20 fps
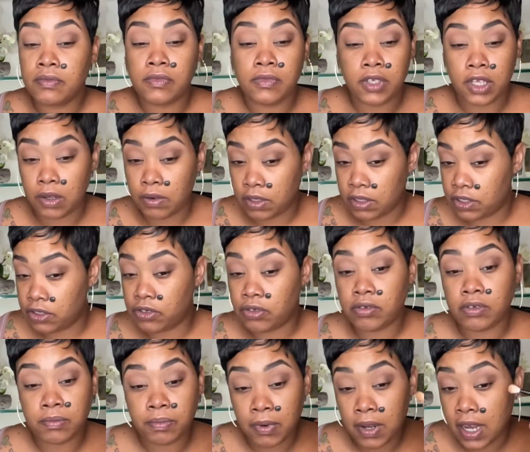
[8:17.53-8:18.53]
No
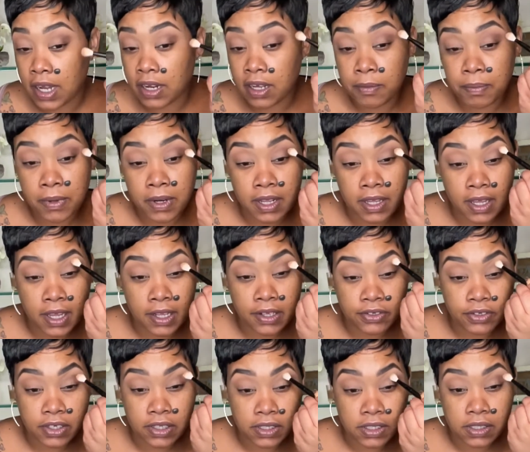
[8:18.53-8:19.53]
additional product, but again,
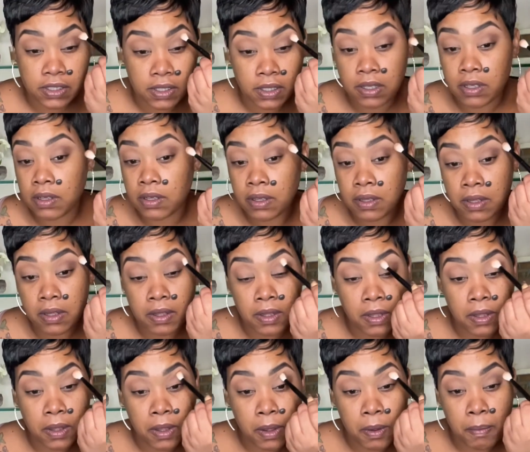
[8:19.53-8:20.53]
just
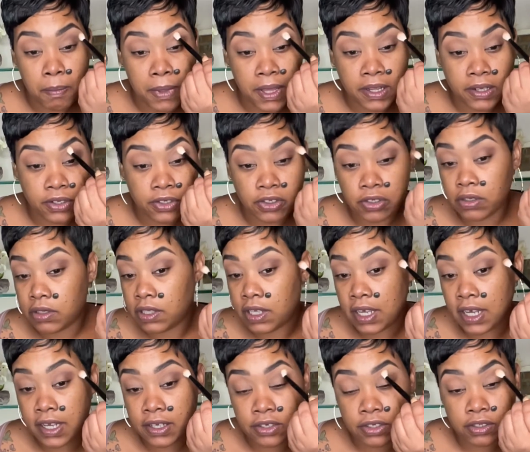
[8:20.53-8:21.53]
making sure the
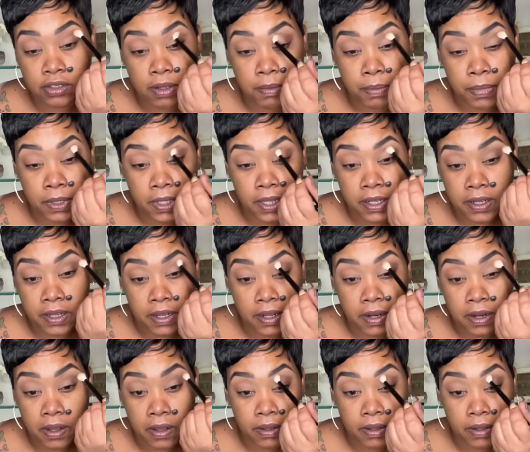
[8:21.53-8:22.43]
edges are blended.